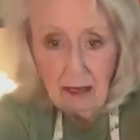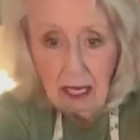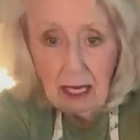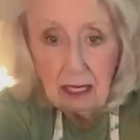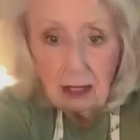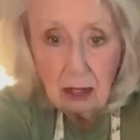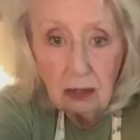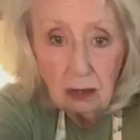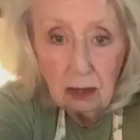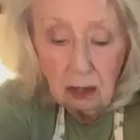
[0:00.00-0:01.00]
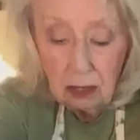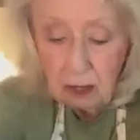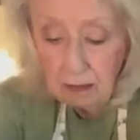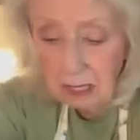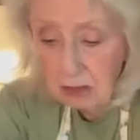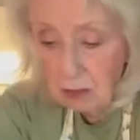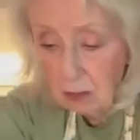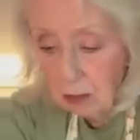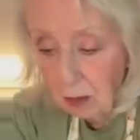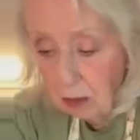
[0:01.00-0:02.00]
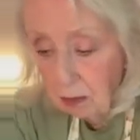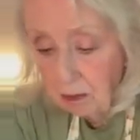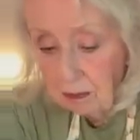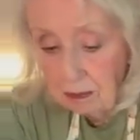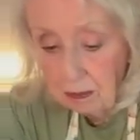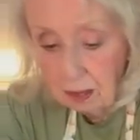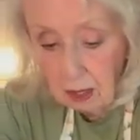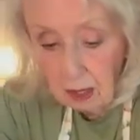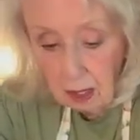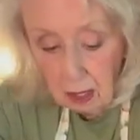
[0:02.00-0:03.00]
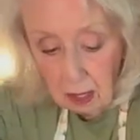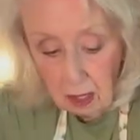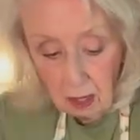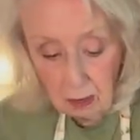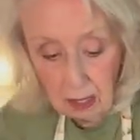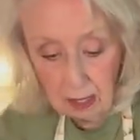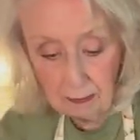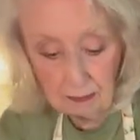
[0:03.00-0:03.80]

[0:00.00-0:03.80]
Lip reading: that is cut up? That's what we want. Okay.